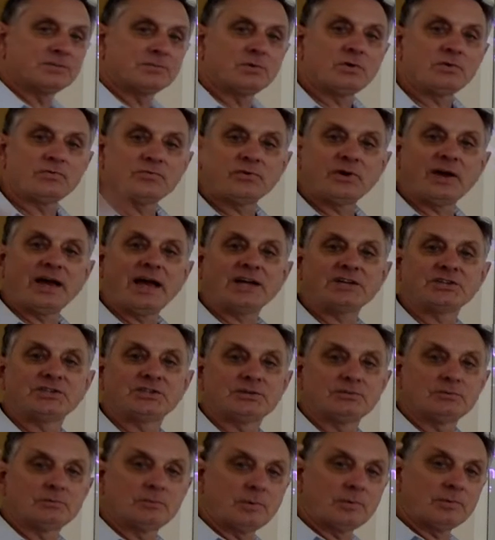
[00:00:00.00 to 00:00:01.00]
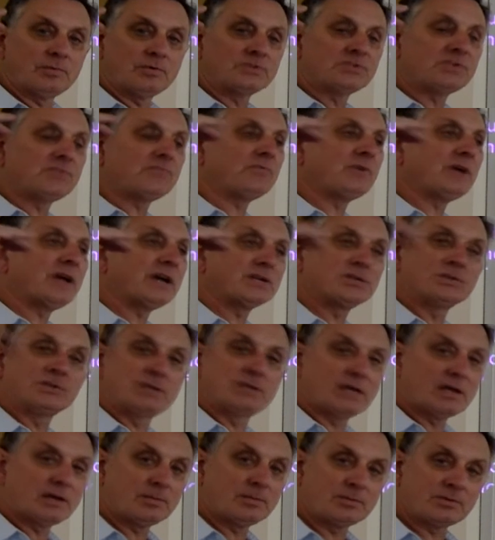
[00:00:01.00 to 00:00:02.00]
Mole fraction, remember it's a fraction,
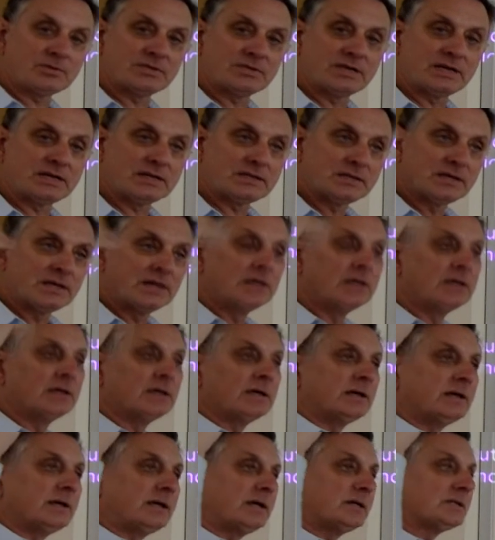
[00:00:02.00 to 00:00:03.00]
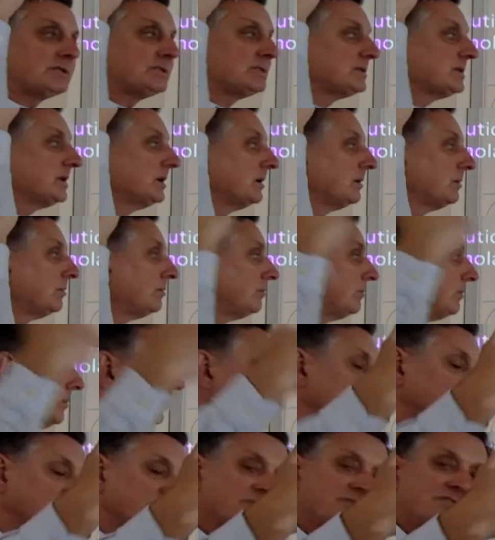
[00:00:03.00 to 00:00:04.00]
not a percent. It's
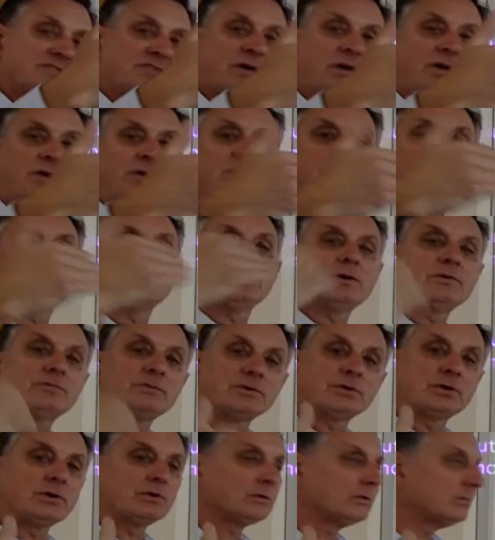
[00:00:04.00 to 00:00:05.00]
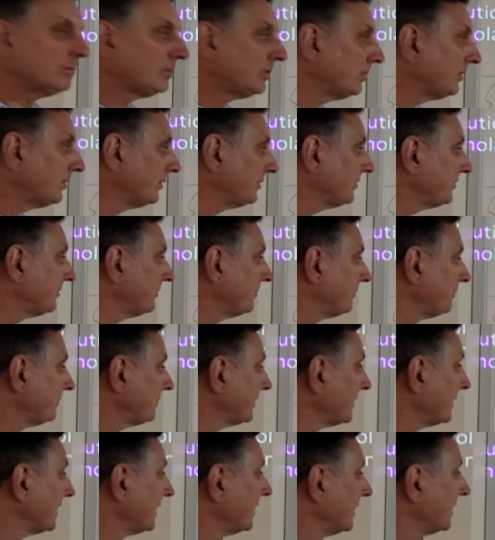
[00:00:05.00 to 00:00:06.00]
moles of solute over total moles.
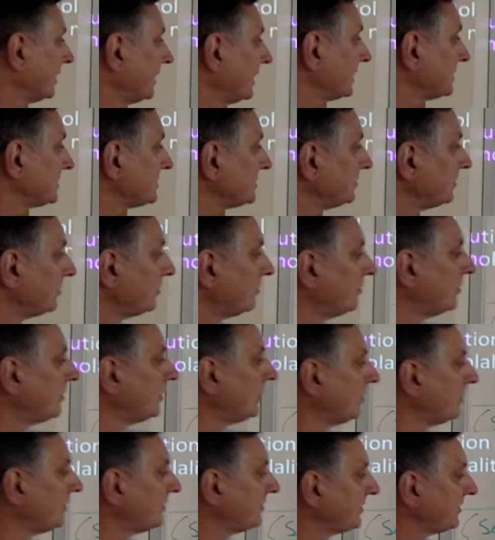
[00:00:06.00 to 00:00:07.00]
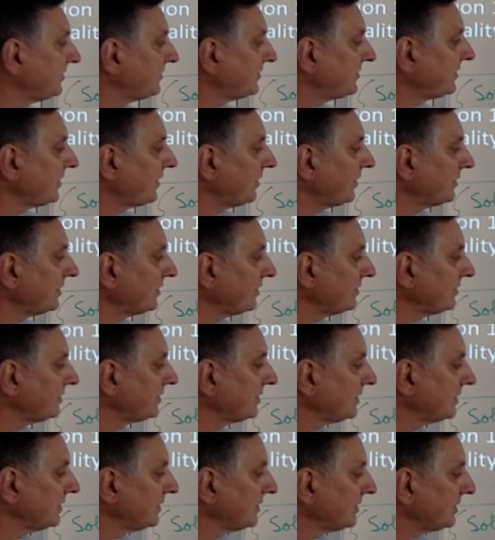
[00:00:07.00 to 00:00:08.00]
It's moles of solute
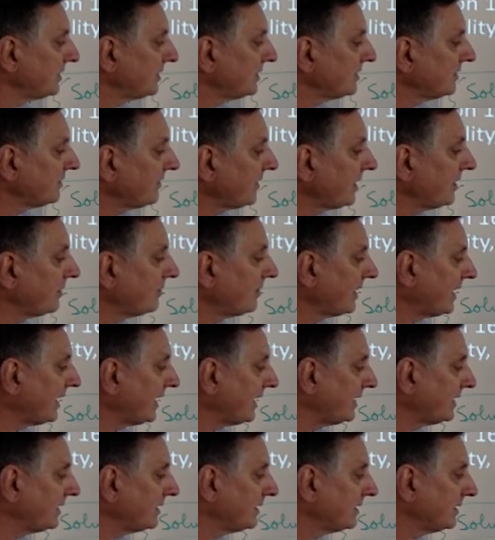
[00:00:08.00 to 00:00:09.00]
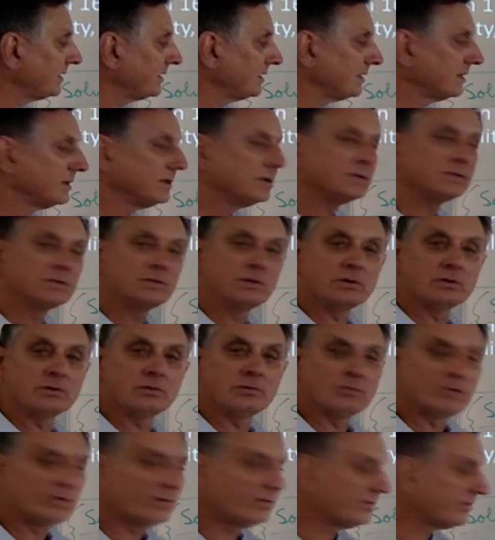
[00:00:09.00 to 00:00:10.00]
divided by total
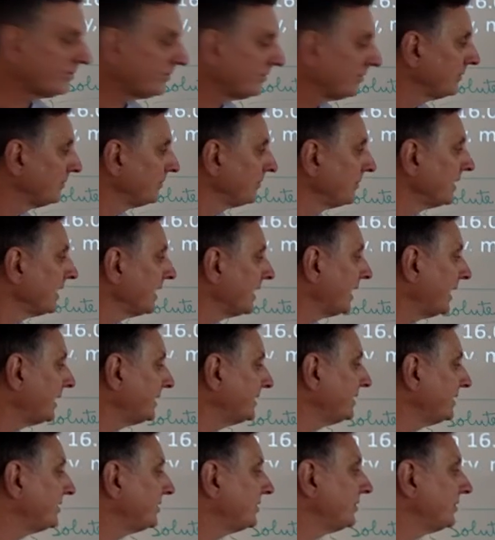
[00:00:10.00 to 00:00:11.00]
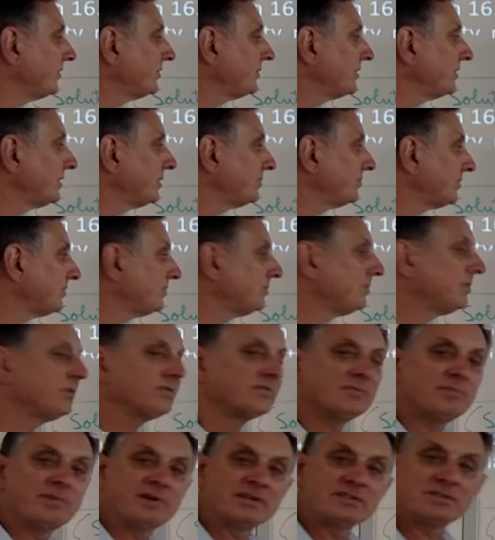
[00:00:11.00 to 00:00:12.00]
moles. I need to know the number of moles of my